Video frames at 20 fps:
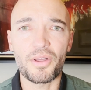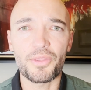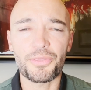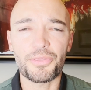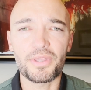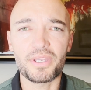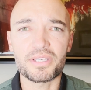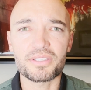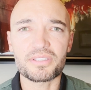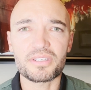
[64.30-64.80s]

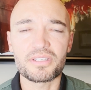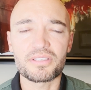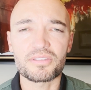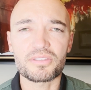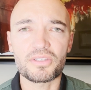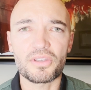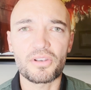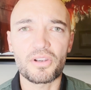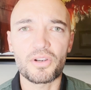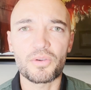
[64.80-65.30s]
things
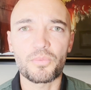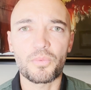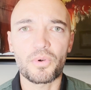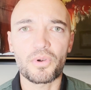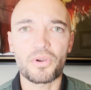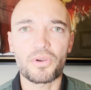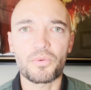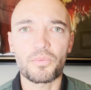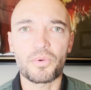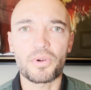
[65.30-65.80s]
considered.
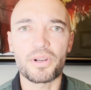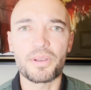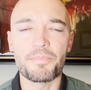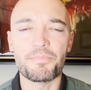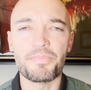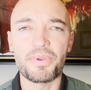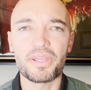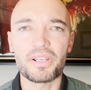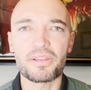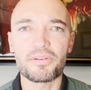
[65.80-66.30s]
We're in a
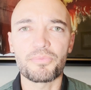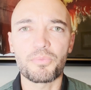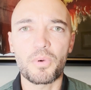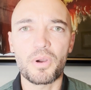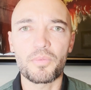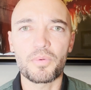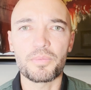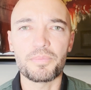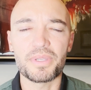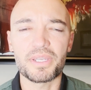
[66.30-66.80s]
bit of
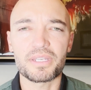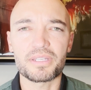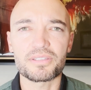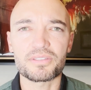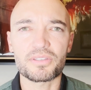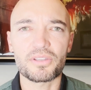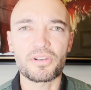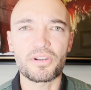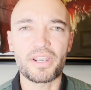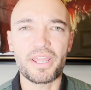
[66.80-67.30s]
what would be
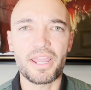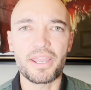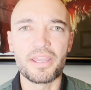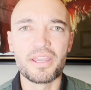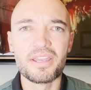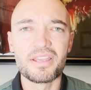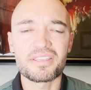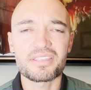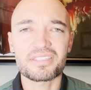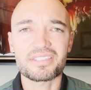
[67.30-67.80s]
considered a
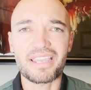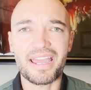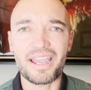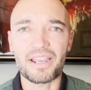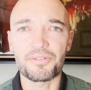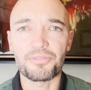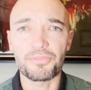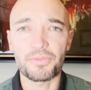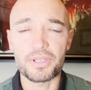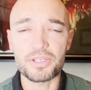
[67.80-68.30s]

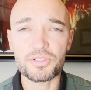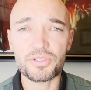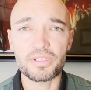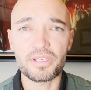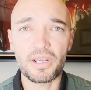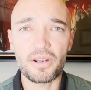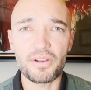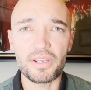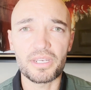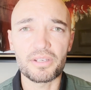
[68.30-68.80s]

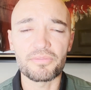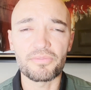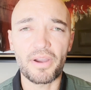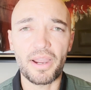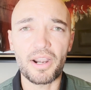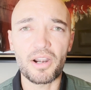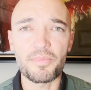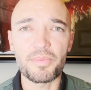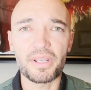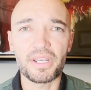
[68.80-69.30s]
stagflationary
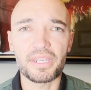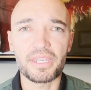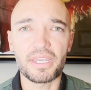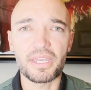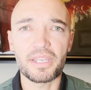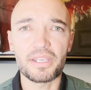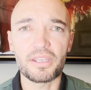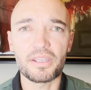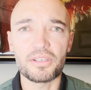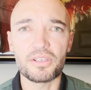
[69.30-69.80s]
environment
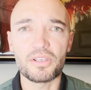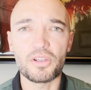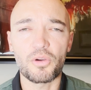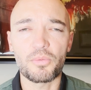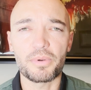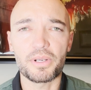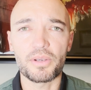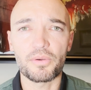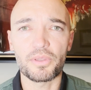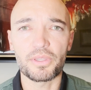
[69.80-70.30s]
again.
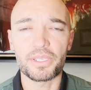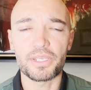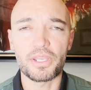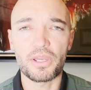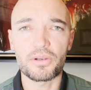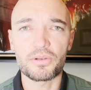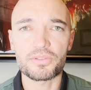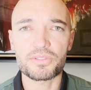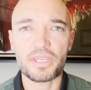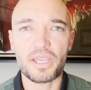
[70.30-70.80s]
Nobody really
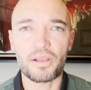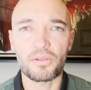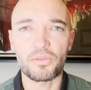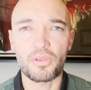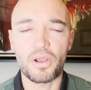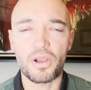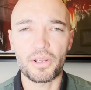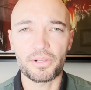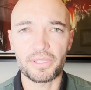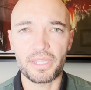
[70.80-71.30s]
knows how
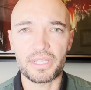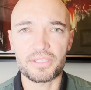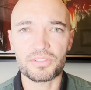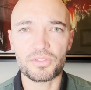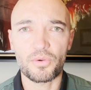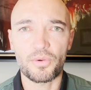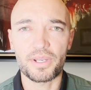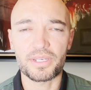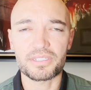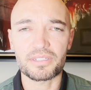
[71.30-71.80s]
long that's
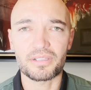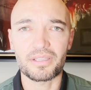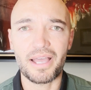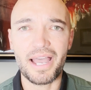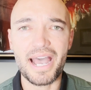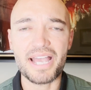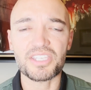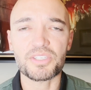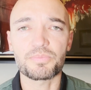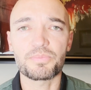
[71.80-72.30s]
going to
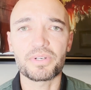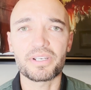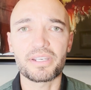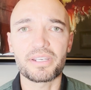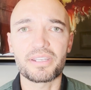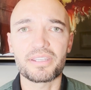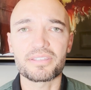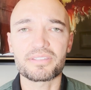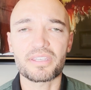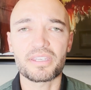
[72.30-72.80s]
last, but
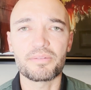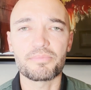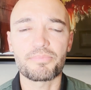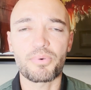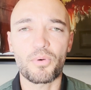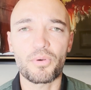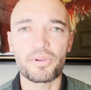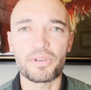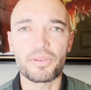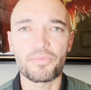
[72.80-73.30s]
it is
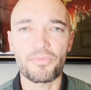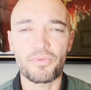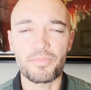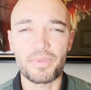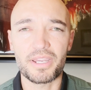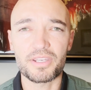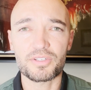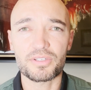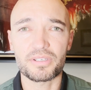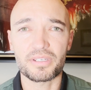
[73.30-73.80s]
important
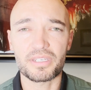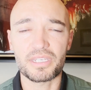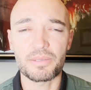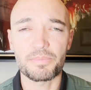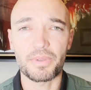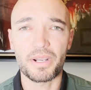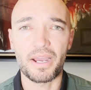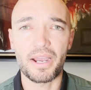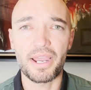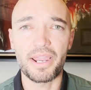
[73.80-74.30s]
information to
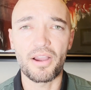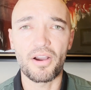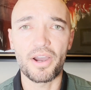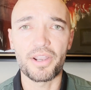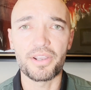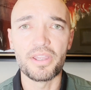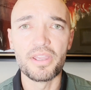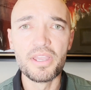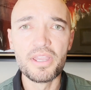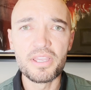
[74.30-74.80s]
keep an eye
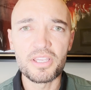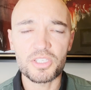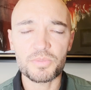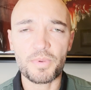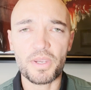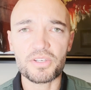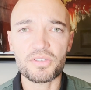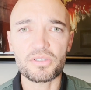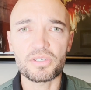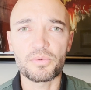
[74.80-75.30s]
on,
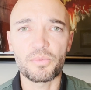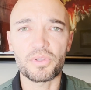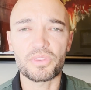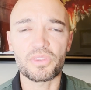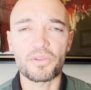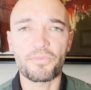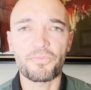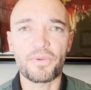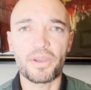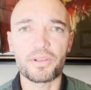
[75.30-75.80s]
especially with
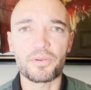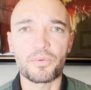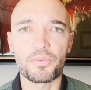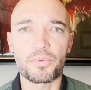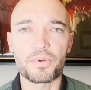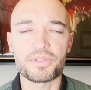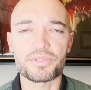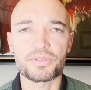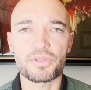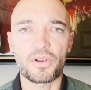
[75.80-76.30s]
the Federal
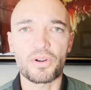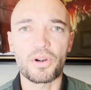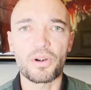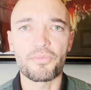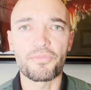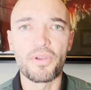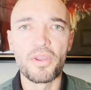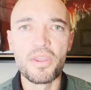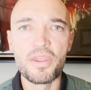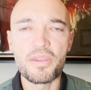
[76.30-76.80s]

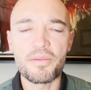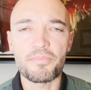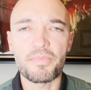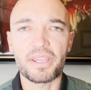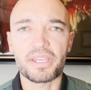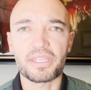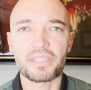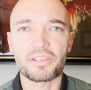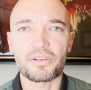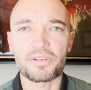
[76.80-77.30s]
Reserve
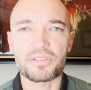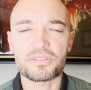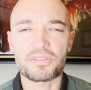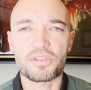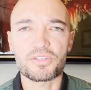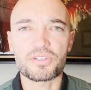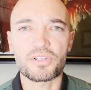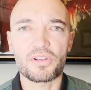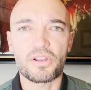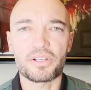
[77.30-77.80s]
making their
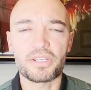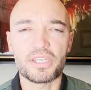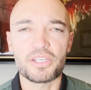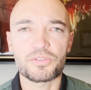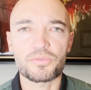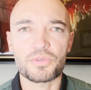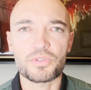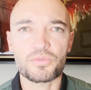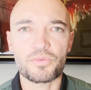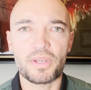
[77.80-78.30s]
decision on
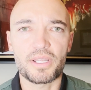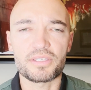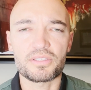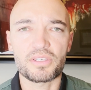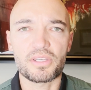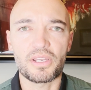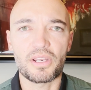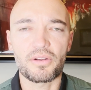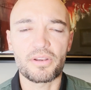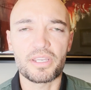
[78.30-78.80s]
interest rates
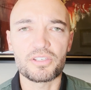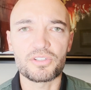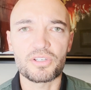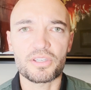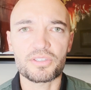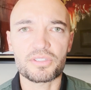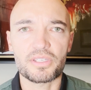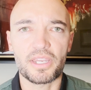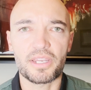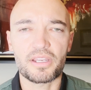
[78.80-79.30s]
here in
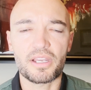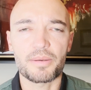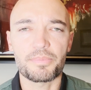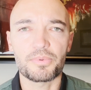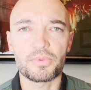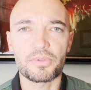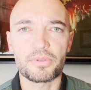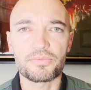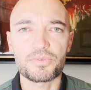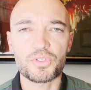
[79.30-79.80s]
just a
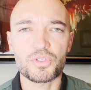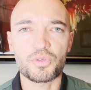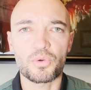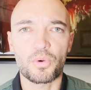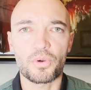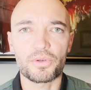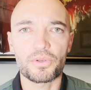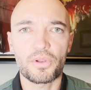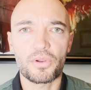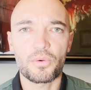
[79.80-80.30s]
couple of
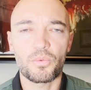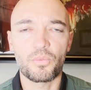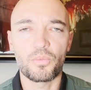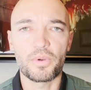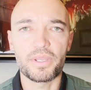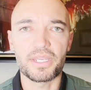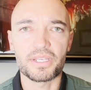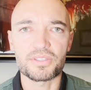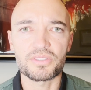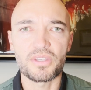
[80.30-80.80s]
short
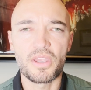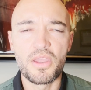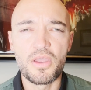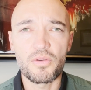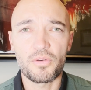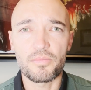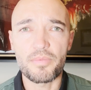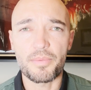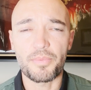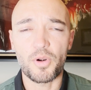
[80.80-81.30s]
weeks.
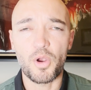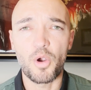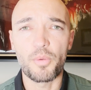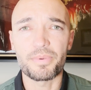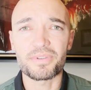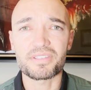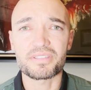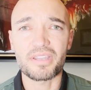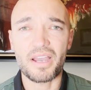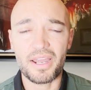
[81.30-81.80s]
Remember,
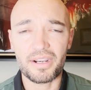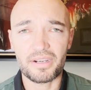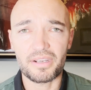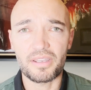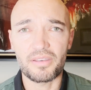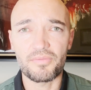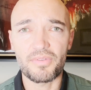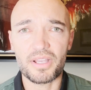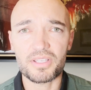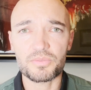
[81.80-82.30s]
hope is not an
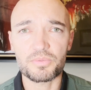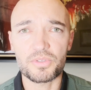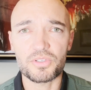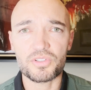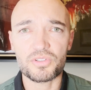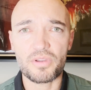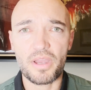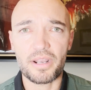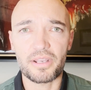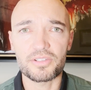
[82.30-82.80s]
investment
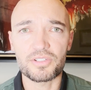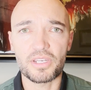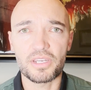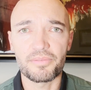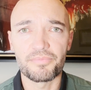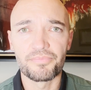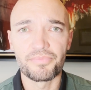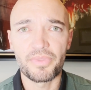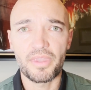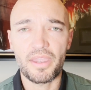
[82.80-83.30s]

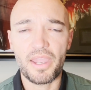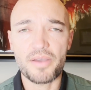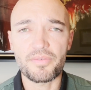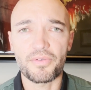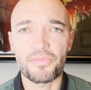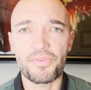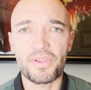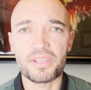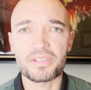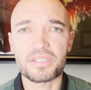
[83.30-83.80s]
strategy. Have
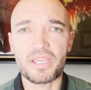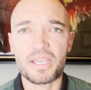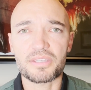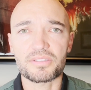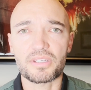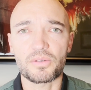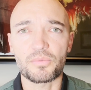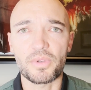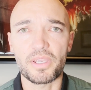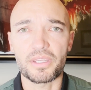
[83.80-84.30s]
a
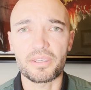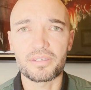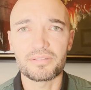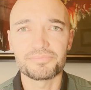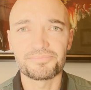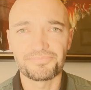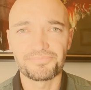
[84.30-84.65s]
fantastic week.